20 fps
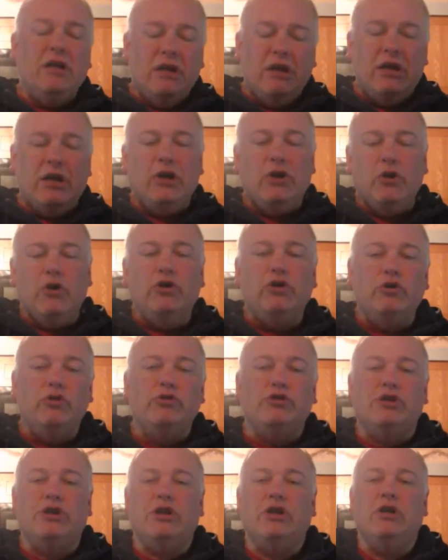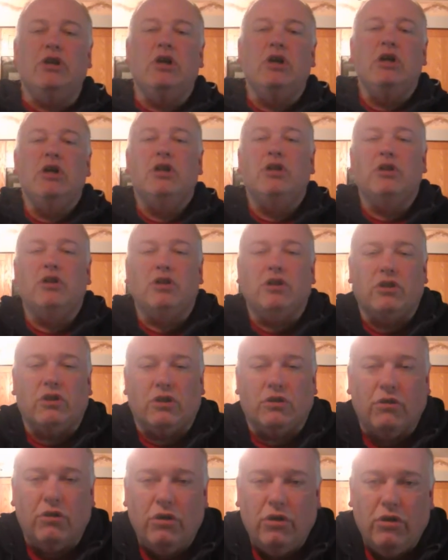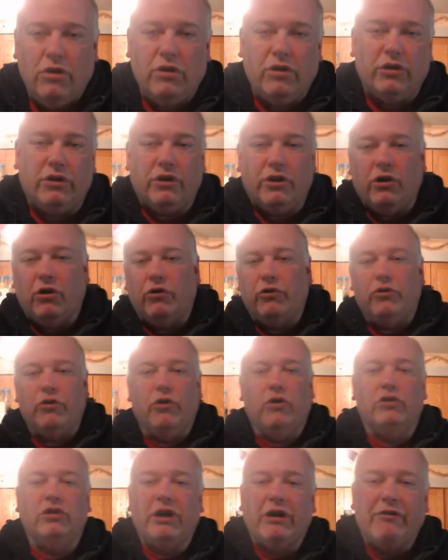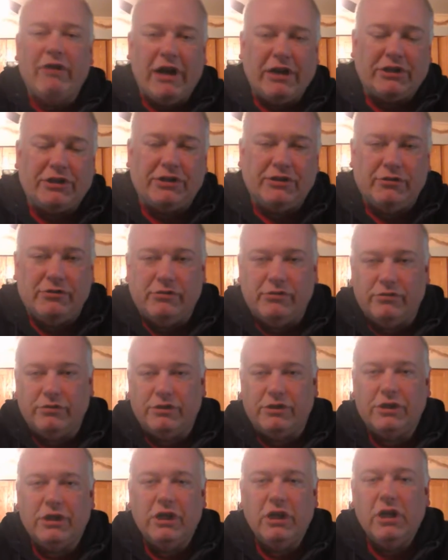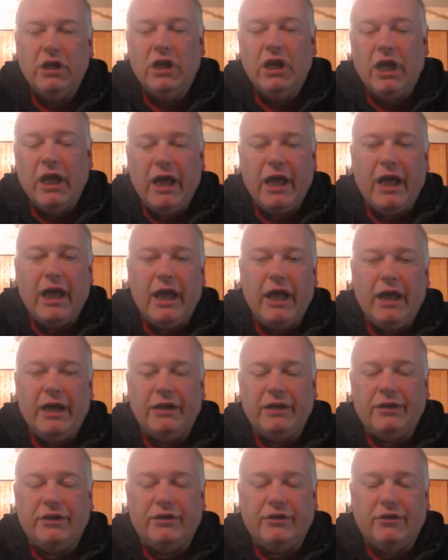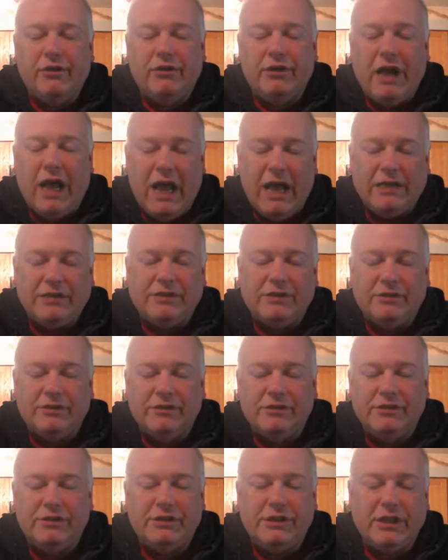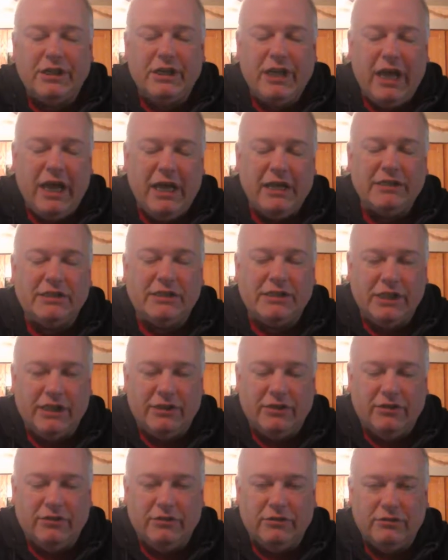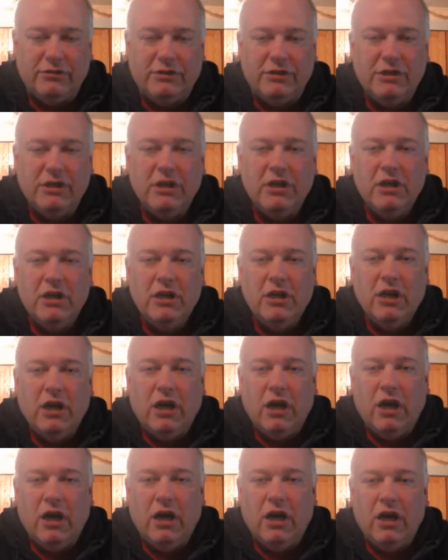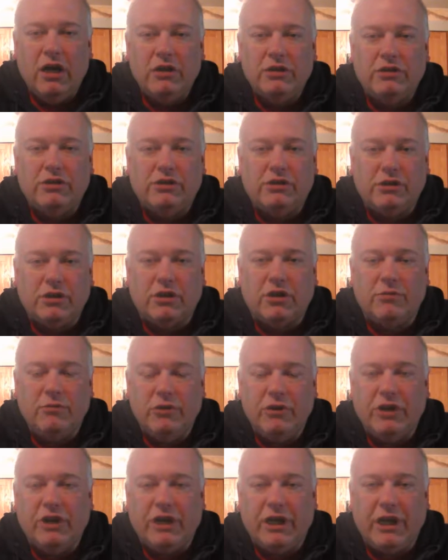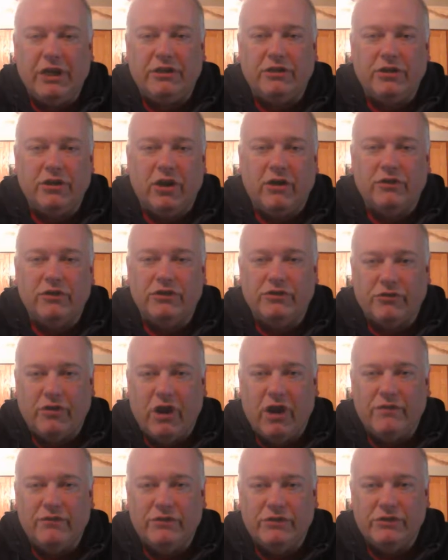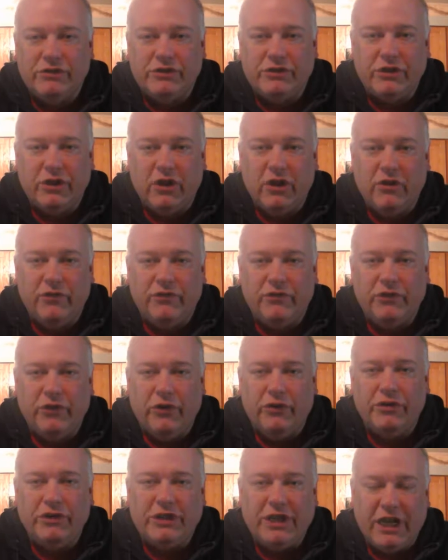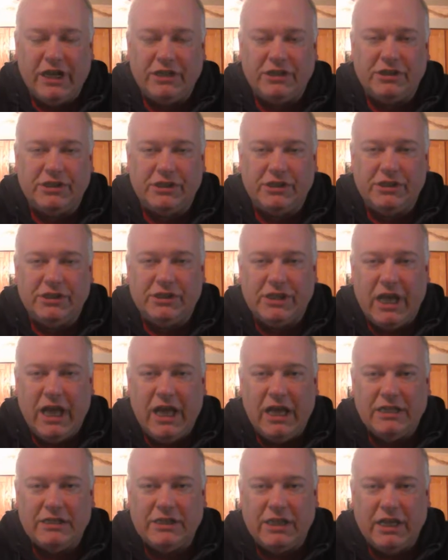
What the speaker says: You're using your directionals and your hazards and hand signals to communicate to other drivers of your intentions as